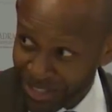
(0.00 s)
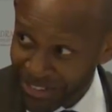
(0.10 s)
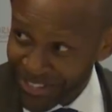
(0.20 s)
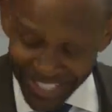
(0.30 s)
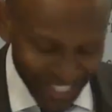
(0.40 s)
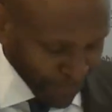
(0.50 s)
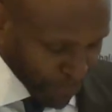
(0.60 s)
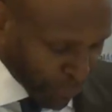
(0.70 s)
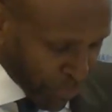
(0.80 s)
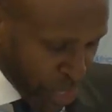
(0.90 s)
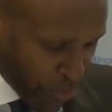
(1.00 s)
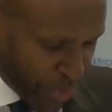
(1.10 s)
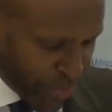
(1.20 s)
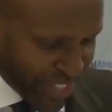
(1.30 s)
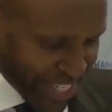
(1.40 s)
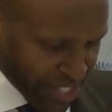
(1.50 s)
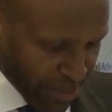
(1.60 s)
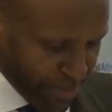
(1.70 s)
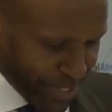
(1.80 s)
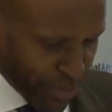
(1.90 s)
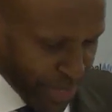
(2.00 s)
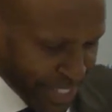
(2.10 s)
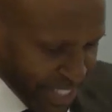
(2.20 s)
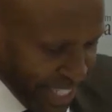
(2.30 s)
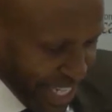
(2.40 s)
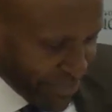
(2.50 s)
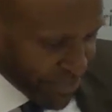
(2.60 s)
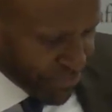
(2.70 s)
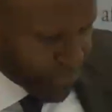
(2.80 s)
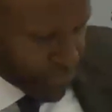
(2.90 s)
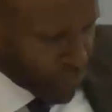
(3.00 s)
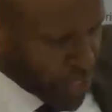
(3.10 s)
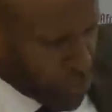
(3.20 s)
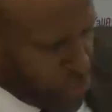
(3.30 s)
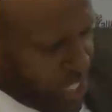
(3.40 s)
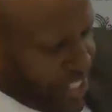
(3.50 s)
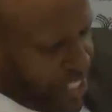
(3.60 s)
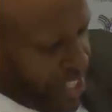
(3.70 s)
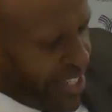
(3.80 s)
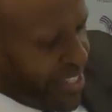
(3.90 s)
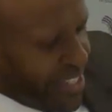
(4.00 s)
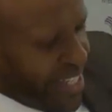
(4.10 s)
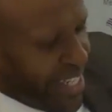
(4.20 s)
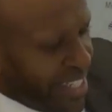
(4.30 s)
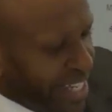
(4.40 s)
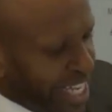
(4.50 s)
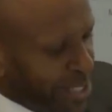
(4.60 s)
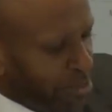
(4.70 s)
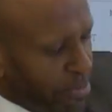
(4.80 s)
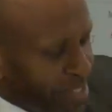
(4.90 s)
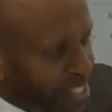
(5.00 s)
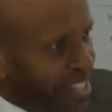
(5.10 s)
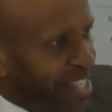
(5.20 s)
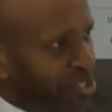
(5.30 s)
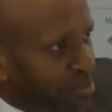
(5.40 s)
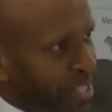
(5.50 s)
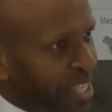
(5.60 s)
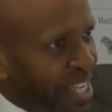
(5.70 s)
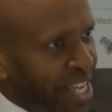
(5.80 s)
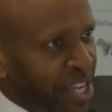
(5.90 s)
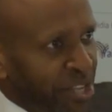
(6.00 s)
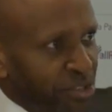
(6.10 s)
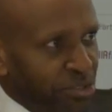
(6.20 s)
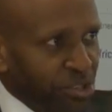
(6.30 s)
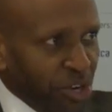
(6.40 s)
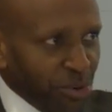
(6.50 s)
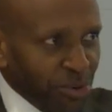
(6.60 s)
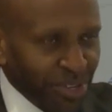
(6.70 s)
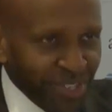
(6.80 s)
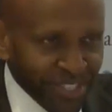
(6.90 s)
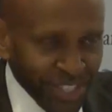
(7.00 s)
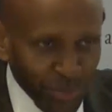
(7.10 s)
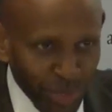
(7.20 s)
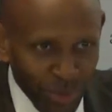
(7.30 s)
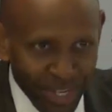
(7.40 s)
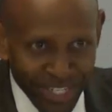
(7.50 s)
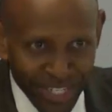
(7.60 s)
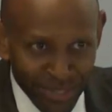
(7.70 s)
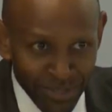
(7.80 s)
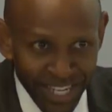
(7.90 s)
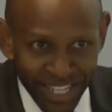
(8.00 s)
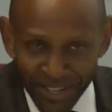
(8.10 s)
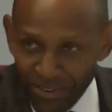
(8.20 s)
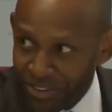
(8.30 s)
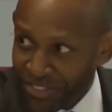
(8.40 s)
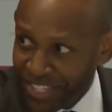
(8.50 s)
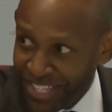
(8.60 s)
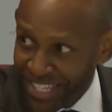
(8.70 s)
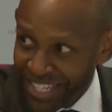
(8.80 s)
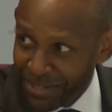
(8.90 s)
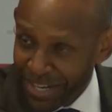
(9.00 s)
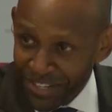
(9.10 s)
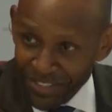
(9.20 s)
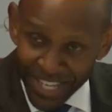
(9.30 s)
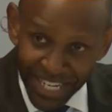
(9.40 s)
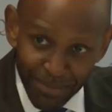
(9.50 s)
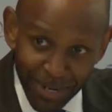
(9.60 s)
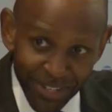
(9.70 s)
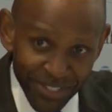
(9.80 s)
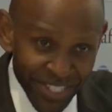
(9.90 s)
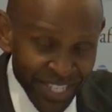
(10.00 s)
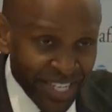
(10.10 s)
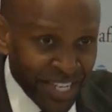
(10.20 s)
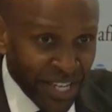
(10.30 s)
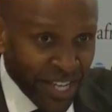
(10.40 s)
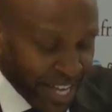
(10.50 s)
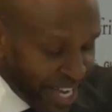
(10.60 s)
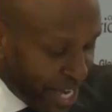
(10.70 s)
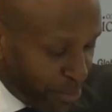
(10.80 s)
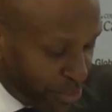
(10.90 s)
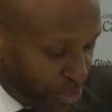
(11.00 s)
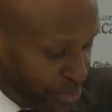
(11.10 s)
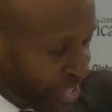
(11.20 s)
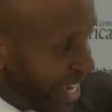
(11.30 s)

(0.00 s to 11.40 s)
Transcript: Authority, which was set up in 2011. Uche is in London, and at the last moment he said to me, you know, since we're working together on the NMLC, wouldn't you